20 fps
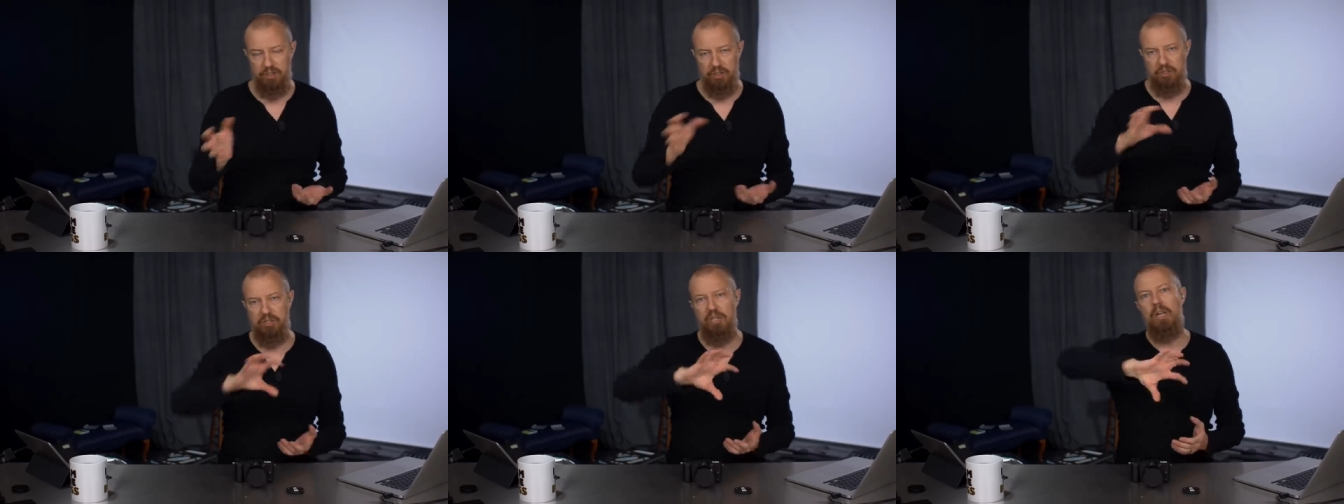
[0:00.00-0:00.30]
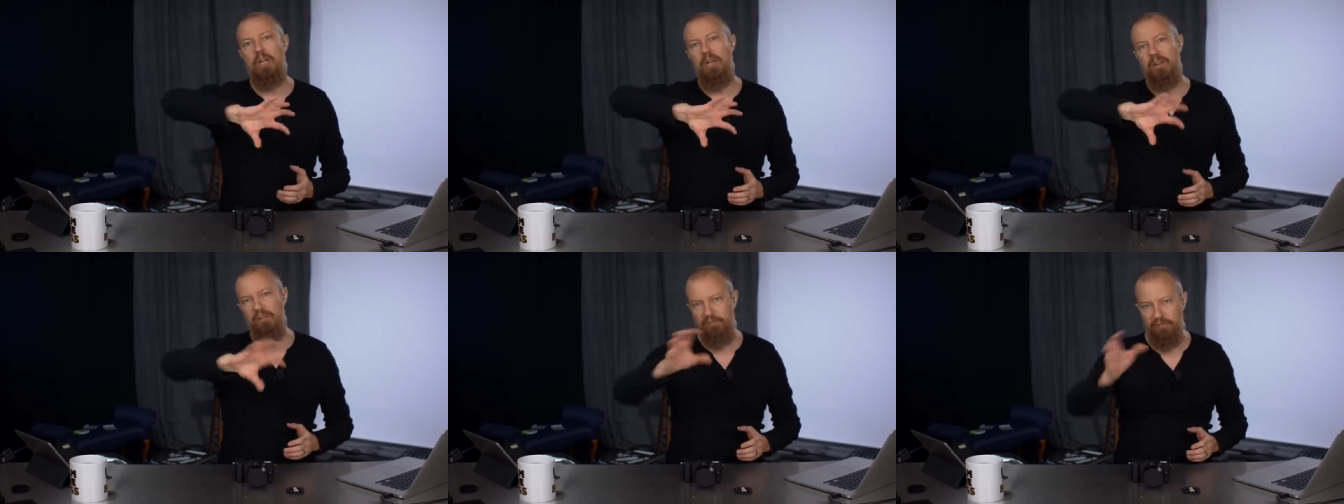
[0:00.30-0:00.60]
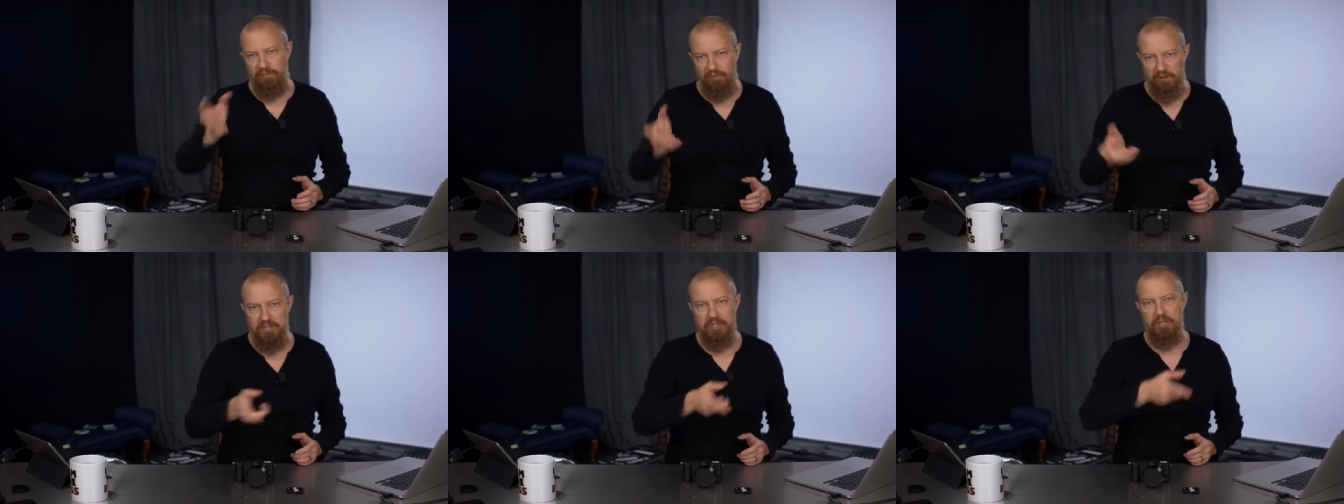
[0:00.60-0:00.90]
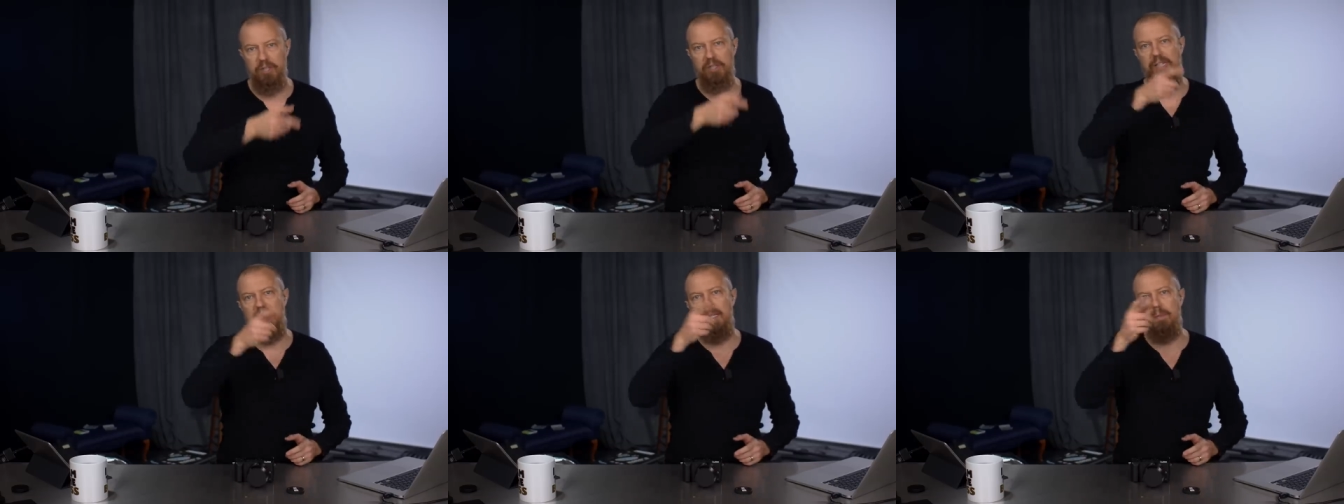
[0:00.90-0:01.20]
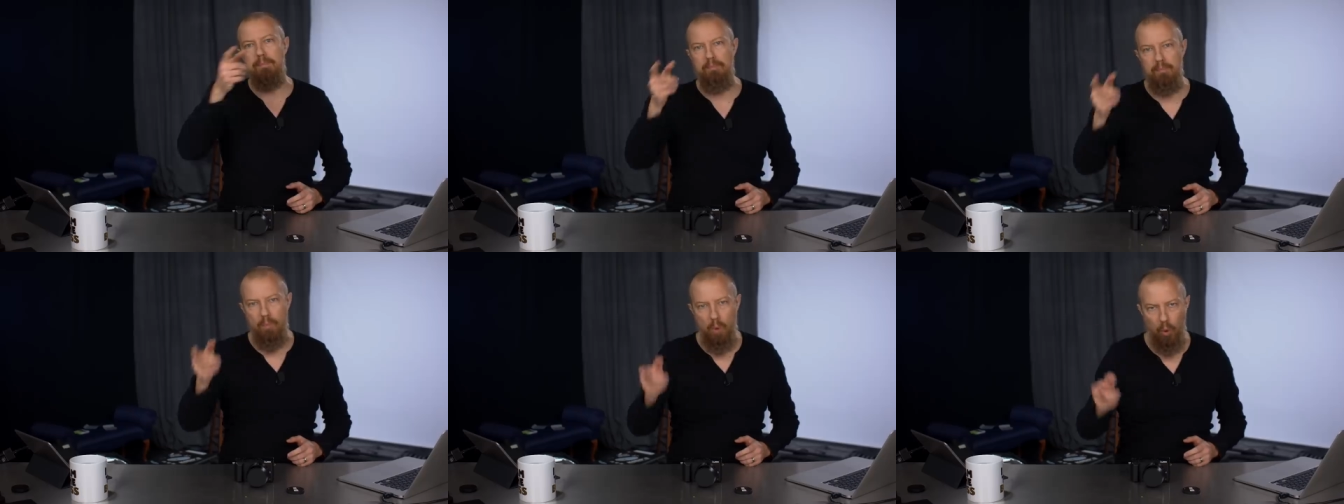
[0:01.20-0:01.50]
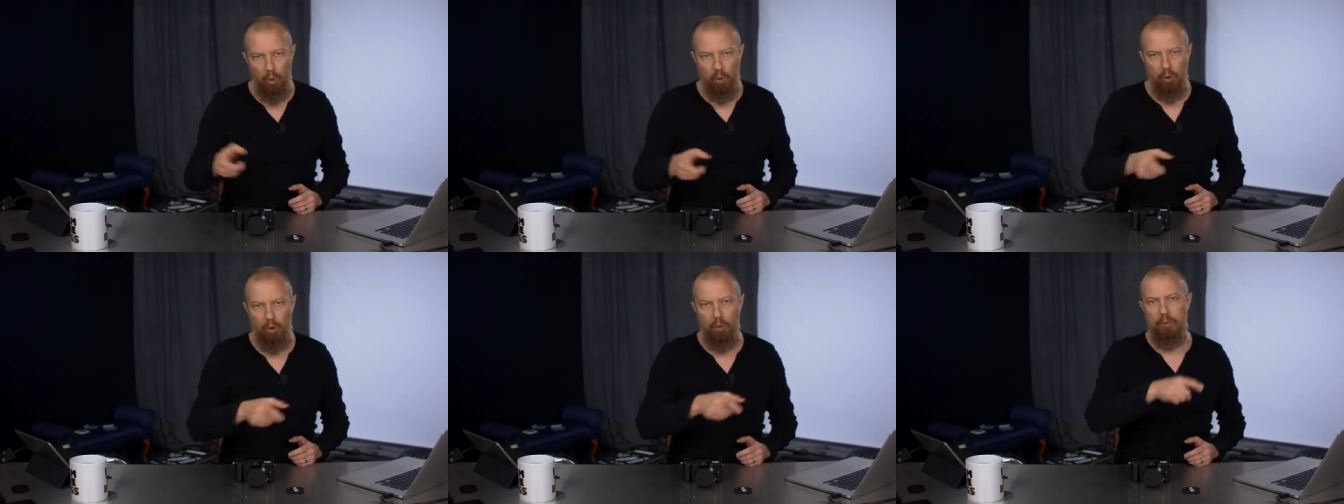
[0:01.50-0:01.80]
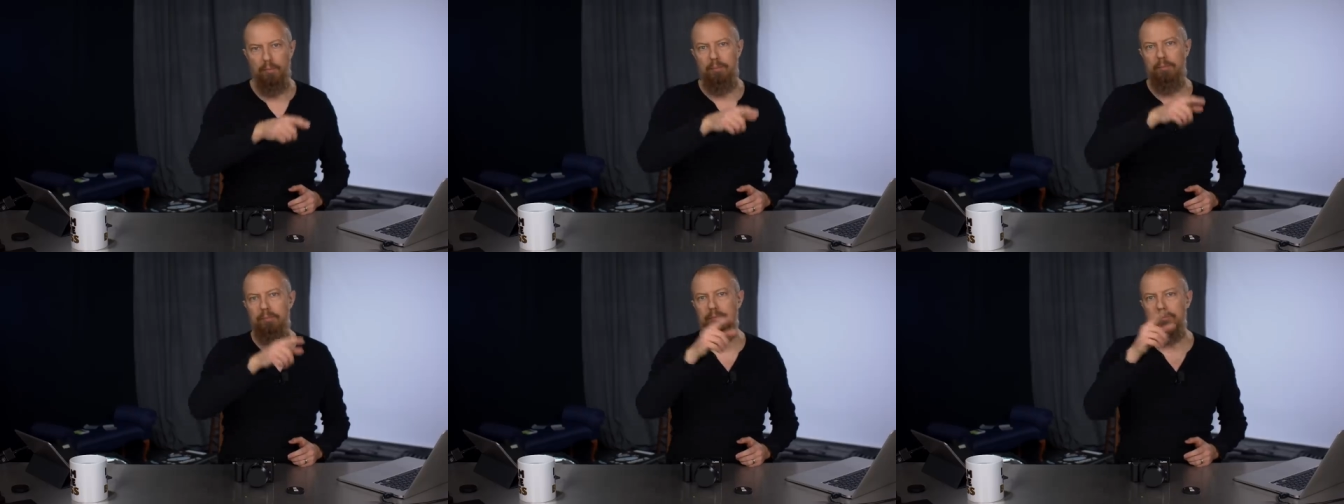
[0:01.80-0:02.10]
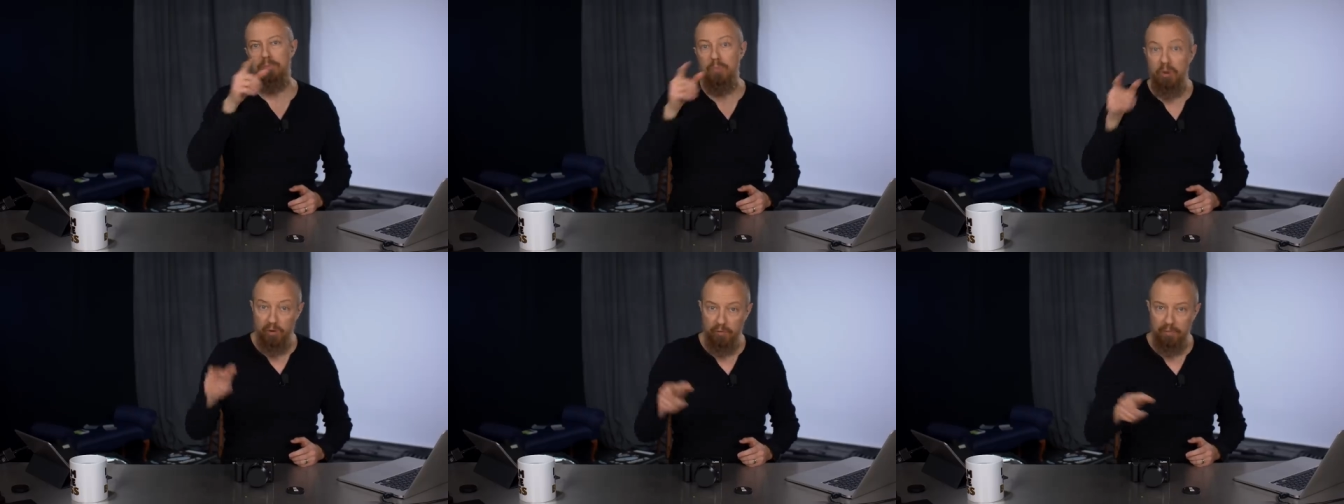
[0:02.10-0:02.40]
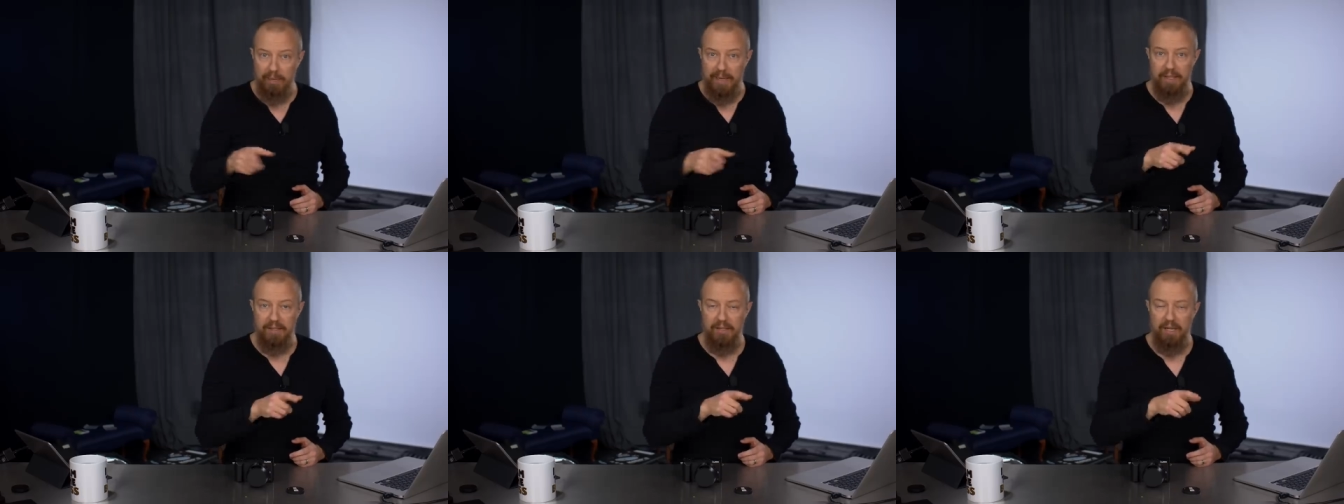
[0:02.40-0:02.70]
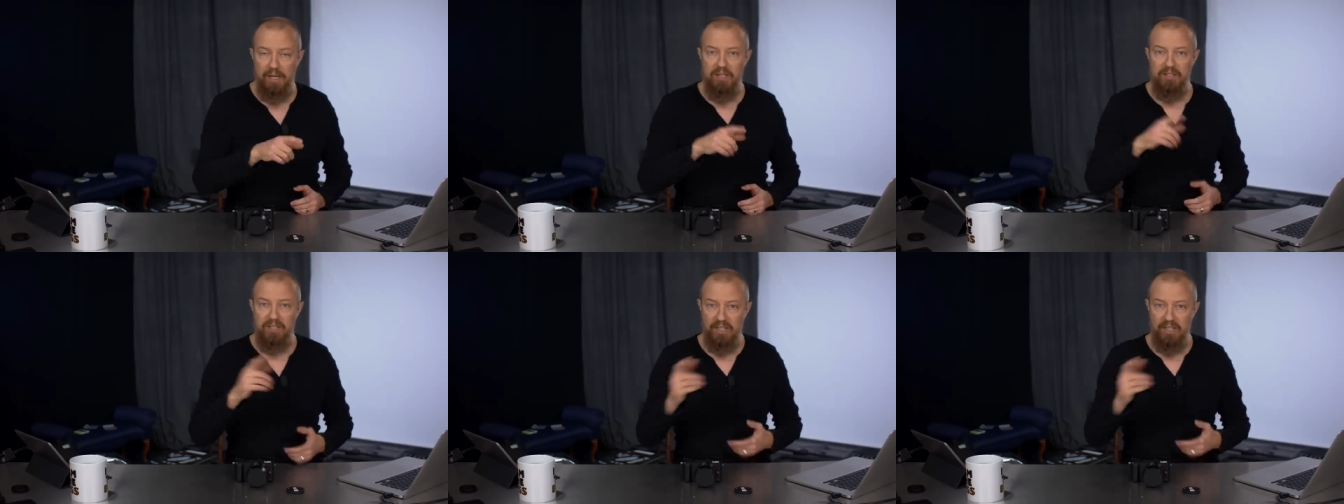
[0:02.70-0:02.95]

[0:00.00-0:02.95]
Just physically more movement